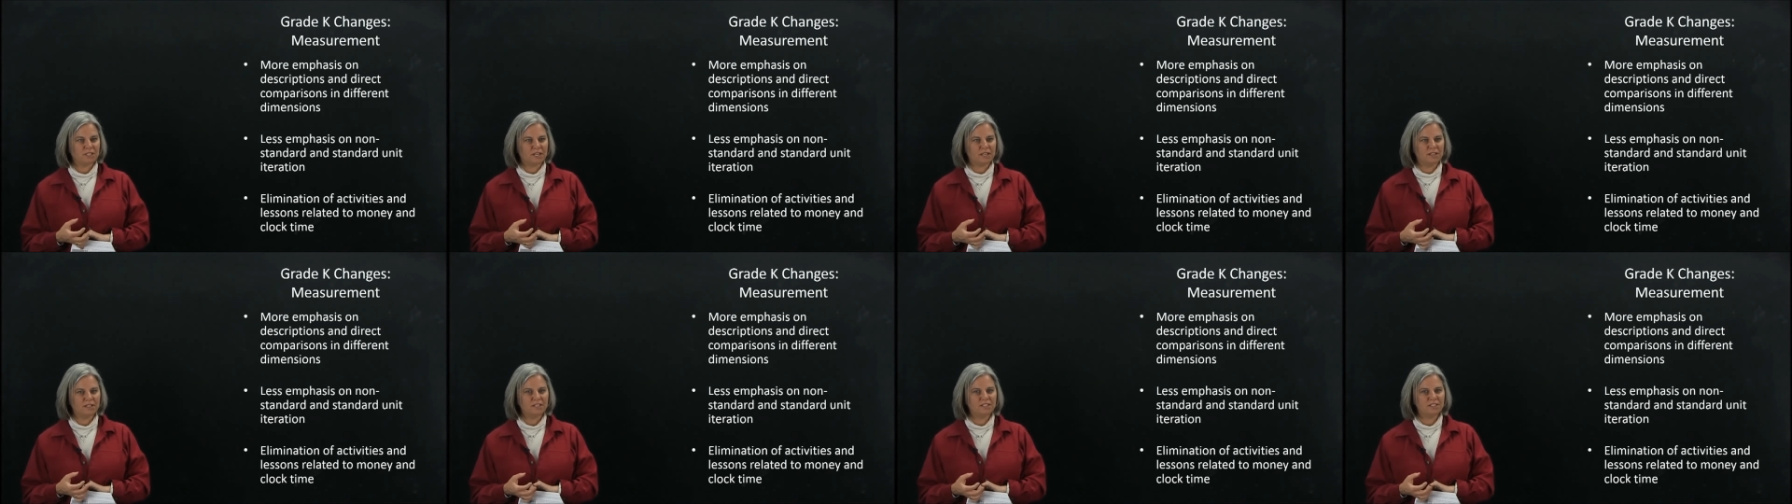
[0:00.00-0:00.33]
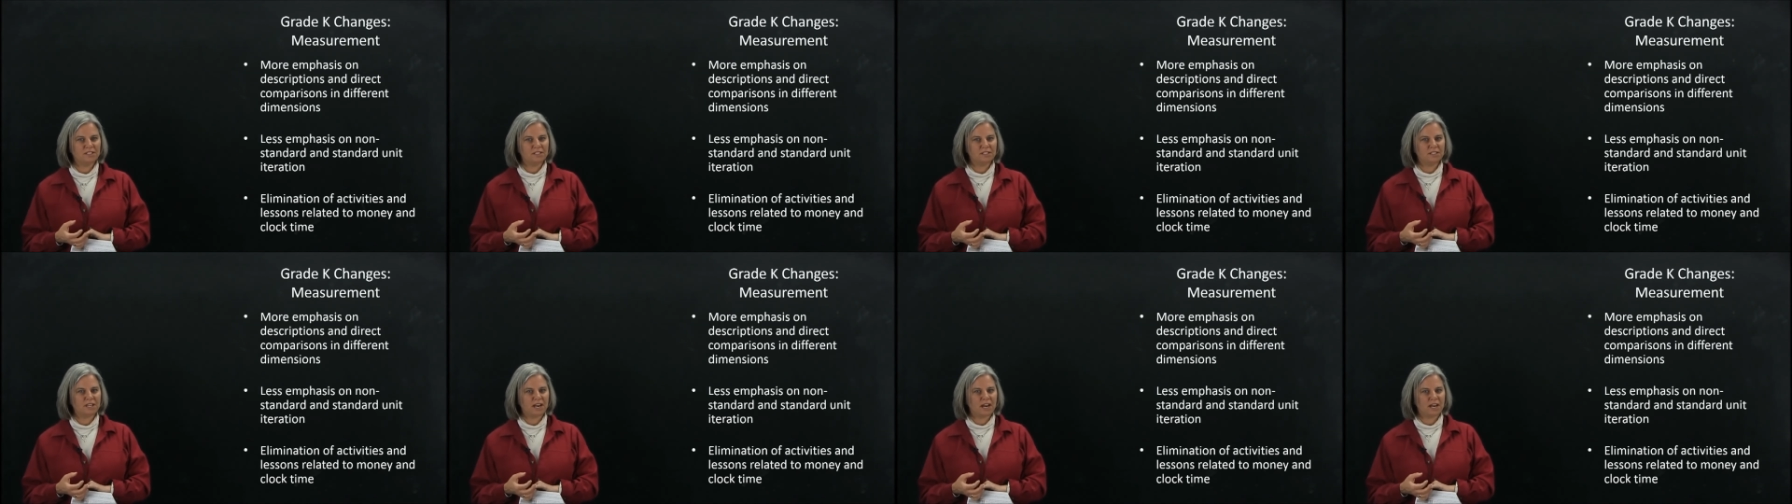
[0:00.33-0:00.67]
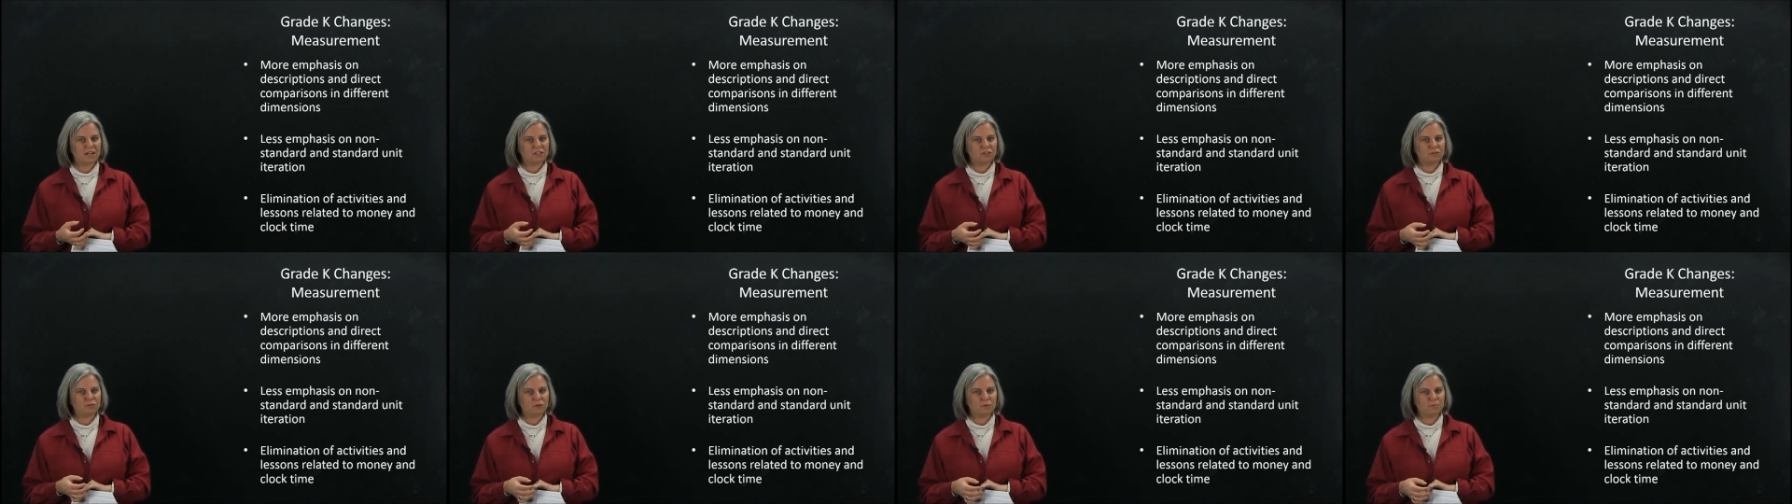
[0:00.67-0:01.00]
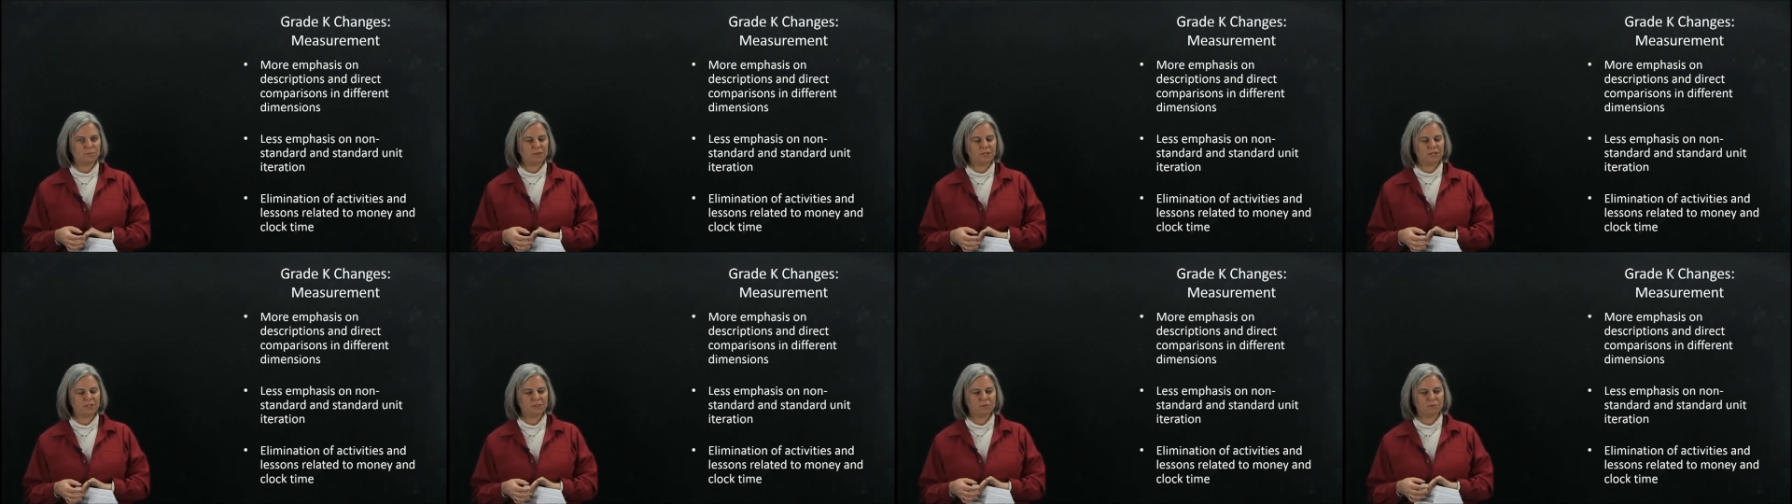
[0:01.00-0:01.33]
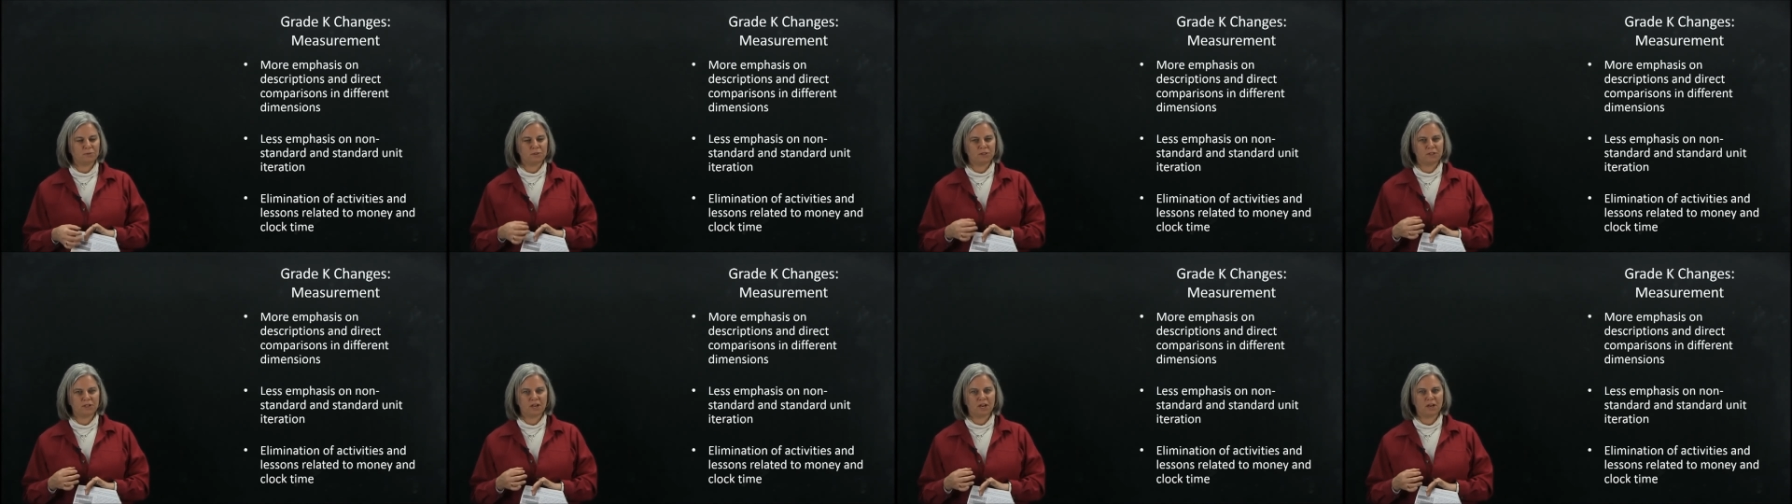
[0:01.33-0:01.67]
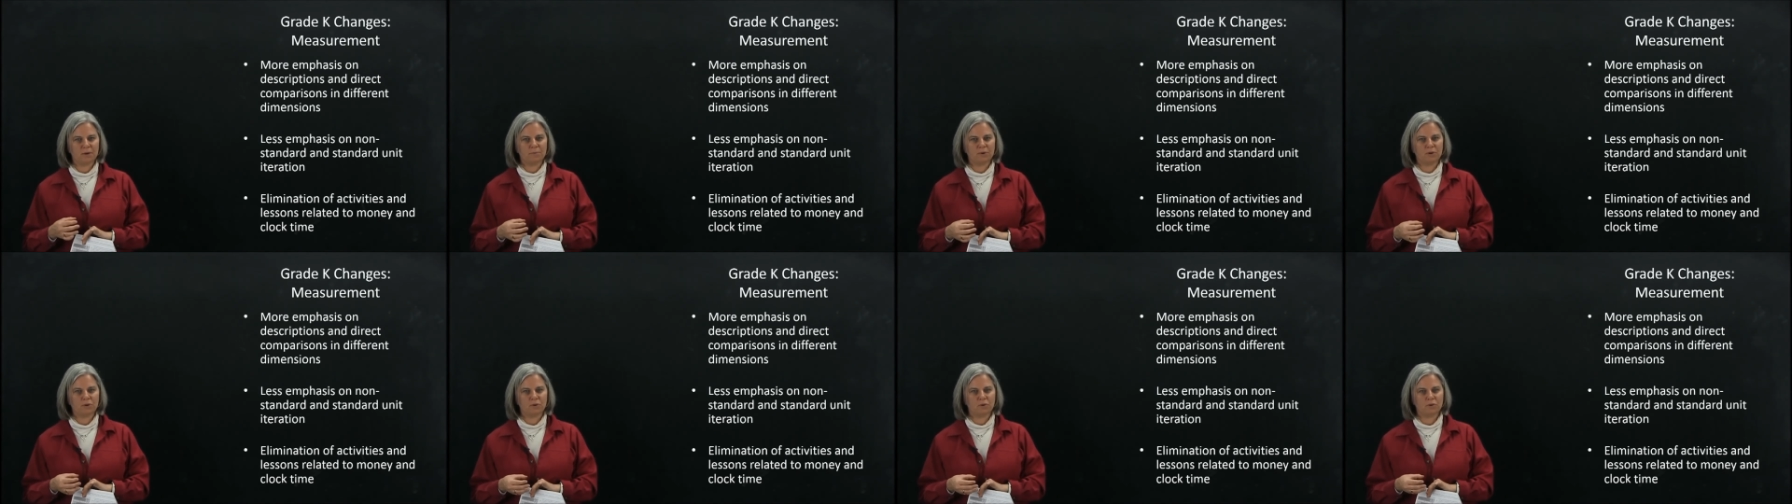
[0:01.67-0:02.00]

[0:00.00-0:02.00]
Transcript: And this is actually a place where the Common